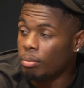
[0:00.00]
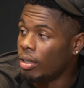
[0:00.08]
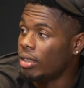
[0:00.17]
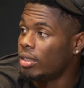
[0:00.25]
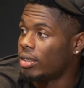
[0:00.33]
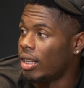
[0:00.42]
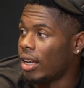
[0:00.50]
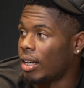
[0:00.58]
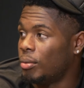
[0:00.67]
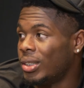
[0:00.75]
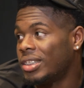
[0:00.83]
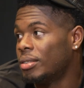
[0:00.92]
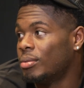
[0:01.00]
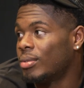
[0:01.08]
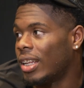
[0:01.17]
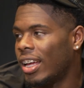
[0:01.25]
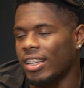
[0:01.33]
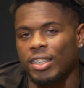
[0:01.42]
brothers. I'm with them.
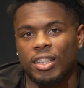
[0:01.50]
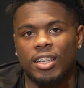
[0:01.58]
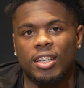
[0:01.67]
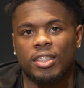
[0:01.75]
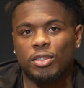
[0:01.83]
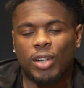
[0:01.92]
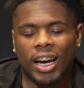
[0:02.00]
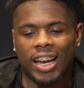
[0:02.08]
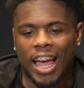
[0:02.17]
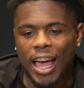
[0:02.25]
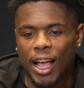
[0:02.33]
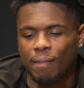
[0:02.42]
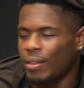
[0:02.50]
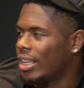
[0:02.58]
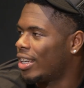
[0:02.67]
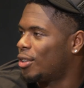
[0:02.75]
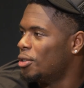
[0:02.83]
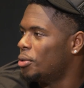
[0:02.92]
You kind of have to
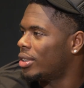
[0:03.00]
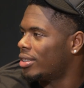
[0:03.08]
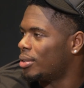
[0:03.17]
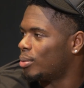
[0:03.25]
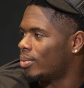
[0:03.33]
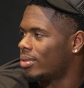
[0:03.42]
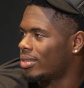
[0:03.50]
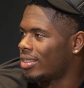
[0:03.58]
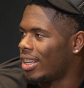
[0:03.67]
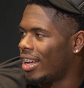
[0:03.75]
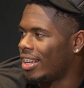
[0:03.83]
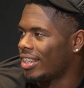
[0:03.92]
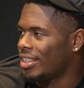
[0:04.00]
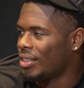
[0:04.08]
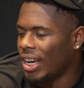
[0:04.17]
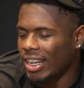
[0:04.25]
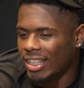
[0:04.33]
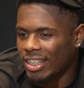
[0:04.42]
get cool with them. You
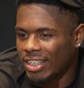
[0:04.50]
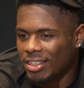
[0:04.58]
got to get